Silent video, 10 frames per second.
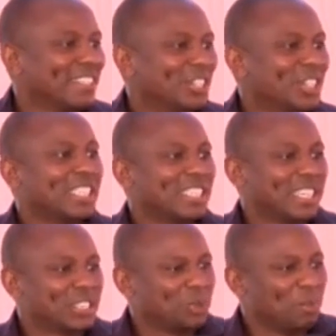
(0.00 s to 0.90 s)

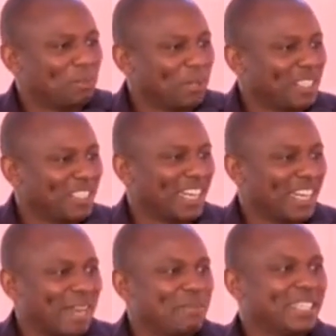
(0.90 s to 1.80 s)
signatures to impeach a
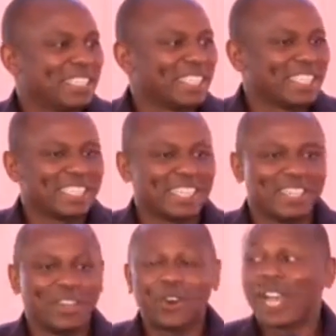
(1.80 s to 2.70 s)
cabinet
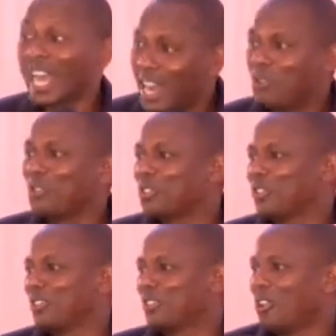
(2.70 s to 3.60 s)
secretary on account
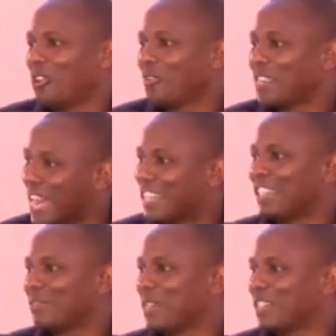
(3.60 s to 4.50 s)
of
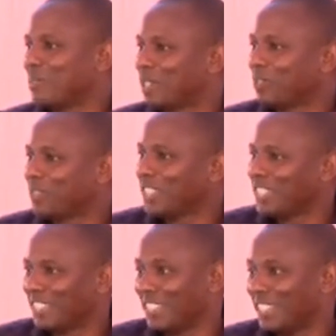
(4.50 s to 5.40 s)
non-disbursement of
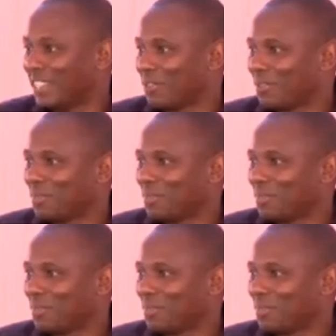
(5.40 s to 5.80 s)
NGCDF.